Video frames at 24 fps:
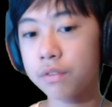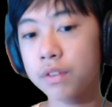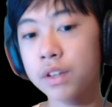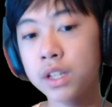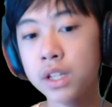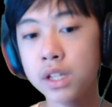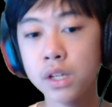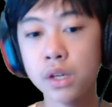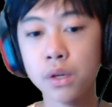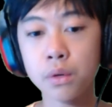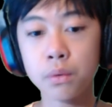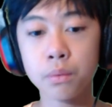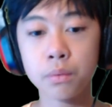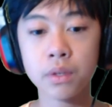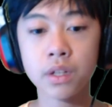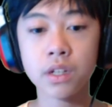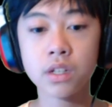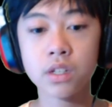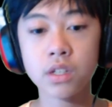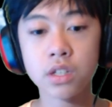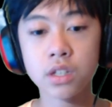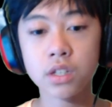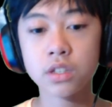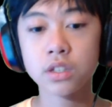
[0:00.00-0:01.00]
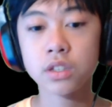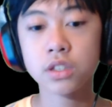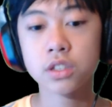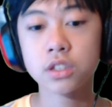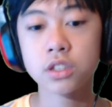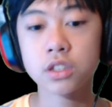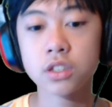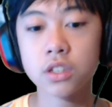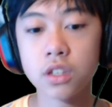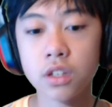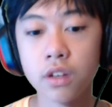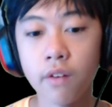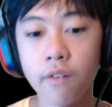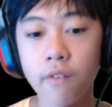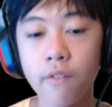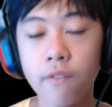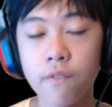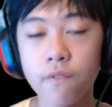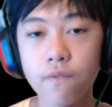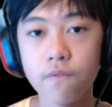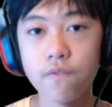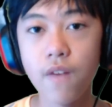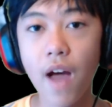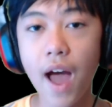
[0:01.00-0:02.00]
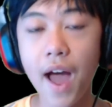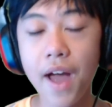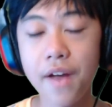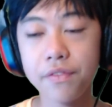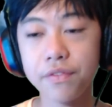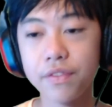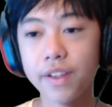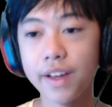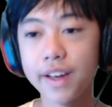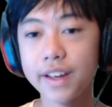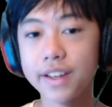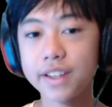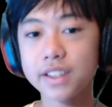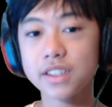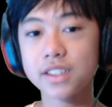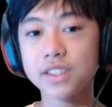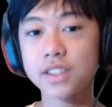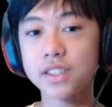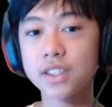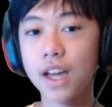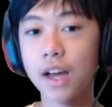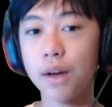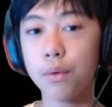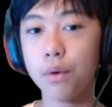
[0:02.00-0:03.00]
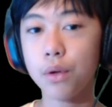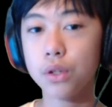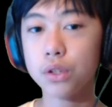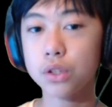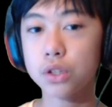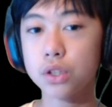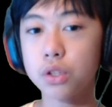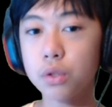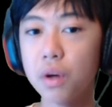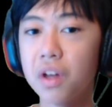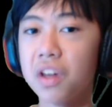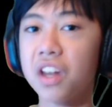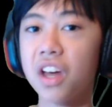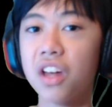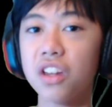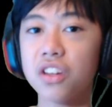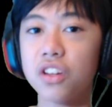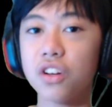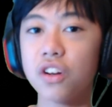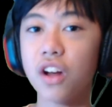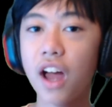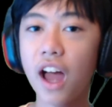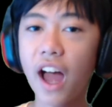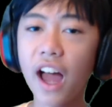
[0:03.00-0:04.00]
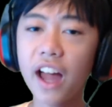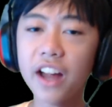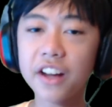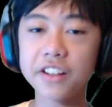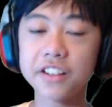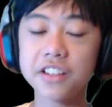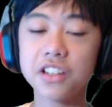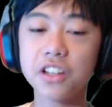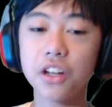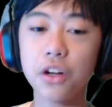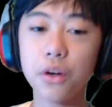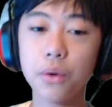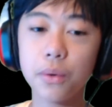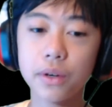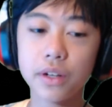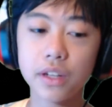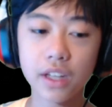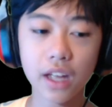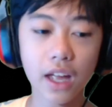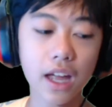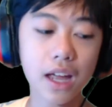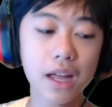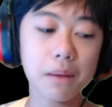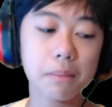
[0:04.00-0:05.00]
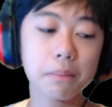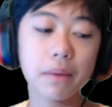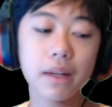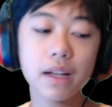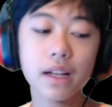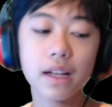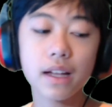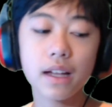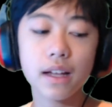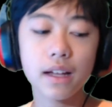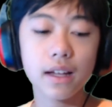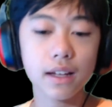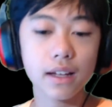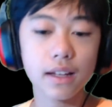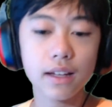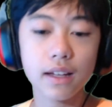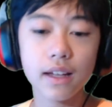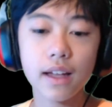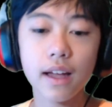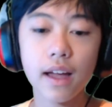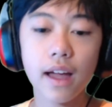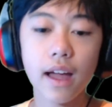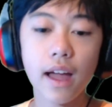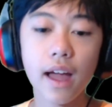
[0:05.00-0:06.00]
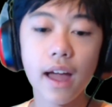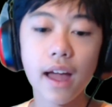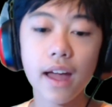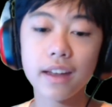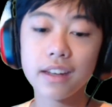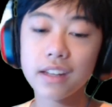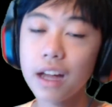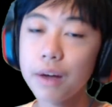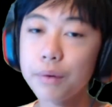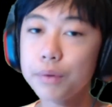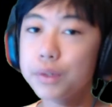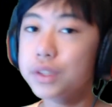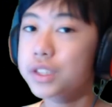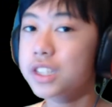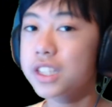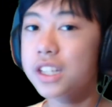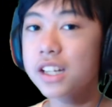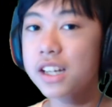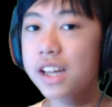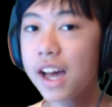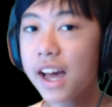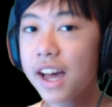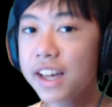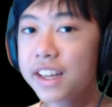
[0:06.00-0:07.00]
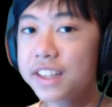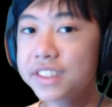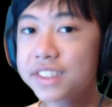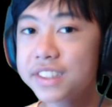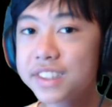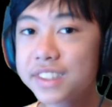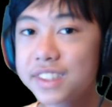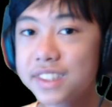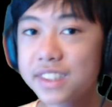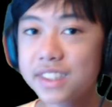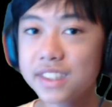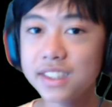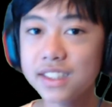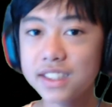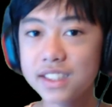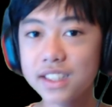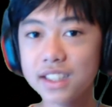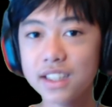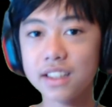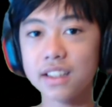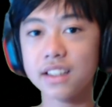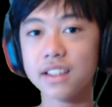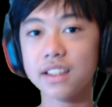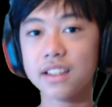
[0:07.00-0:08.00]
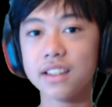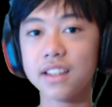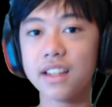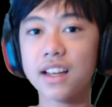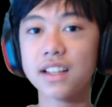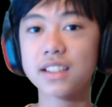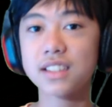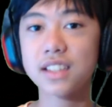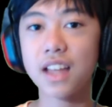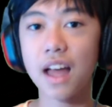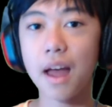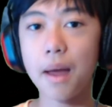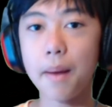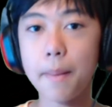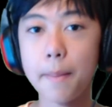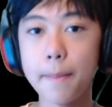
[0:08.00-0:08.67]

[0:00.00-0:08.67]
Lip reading: video reaches 5 likes, I will do another Higher and Lower Game. And I will see you guys next time.